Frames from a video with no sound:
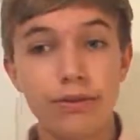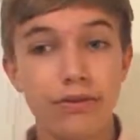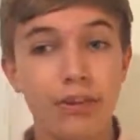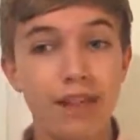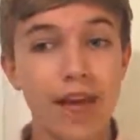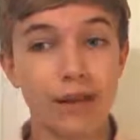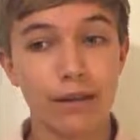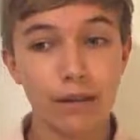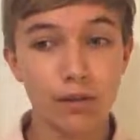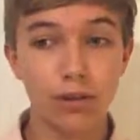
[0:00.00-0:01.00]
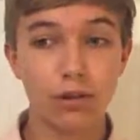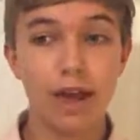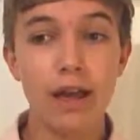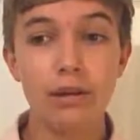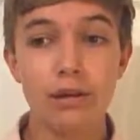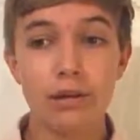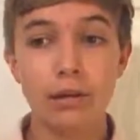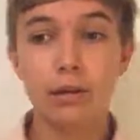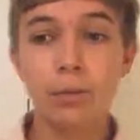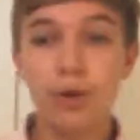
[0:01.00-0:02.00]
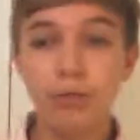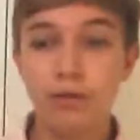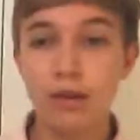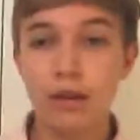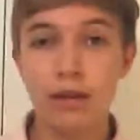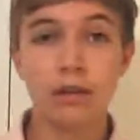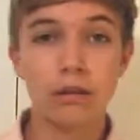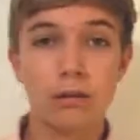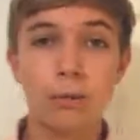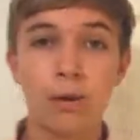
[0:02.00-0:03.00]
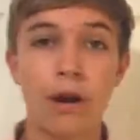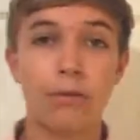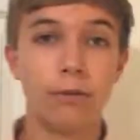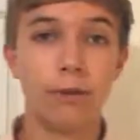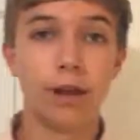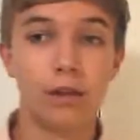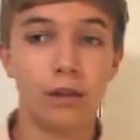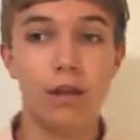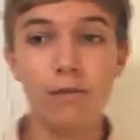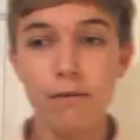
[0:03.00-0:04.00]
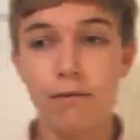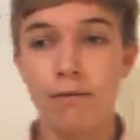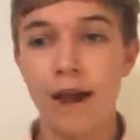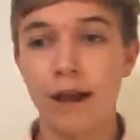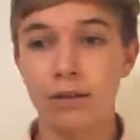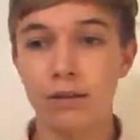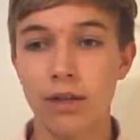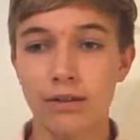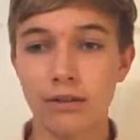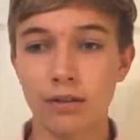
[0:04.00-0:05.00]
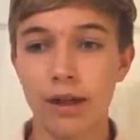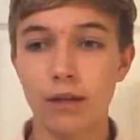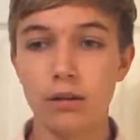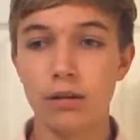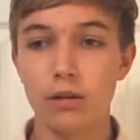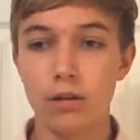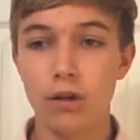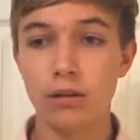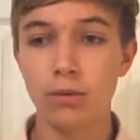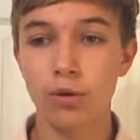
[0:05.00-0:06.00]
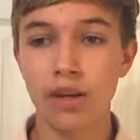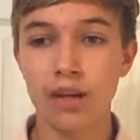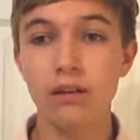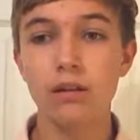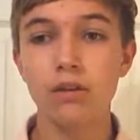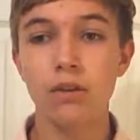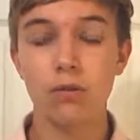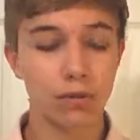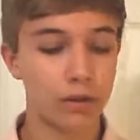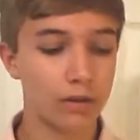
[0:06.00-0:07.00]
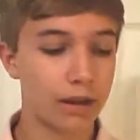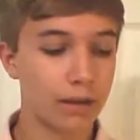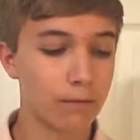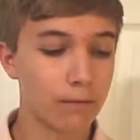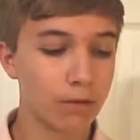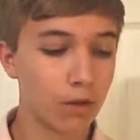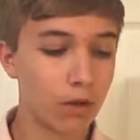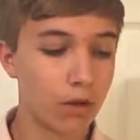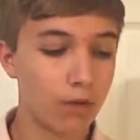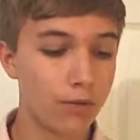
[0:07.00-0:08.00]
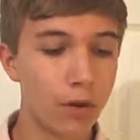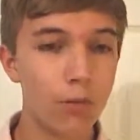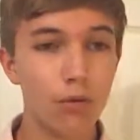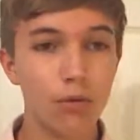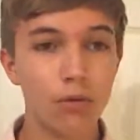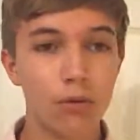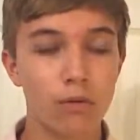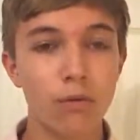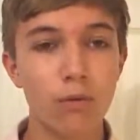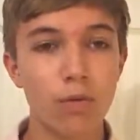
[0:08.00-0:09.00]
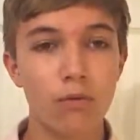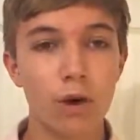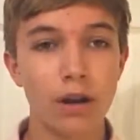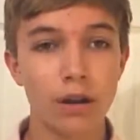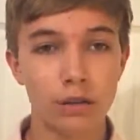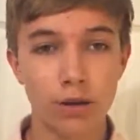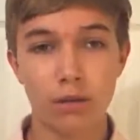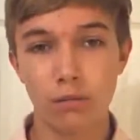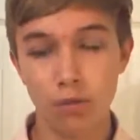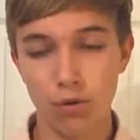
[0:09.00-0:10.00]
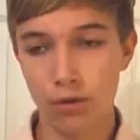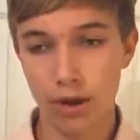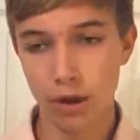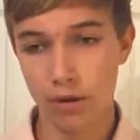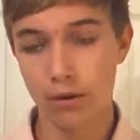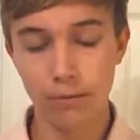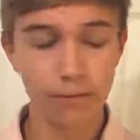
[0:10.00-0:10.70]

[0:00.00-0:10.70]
legs. The legs are super convenient and super helpful. I love the fact that the legs are adjustable individually. Like, if you move one, it doesn't move the other.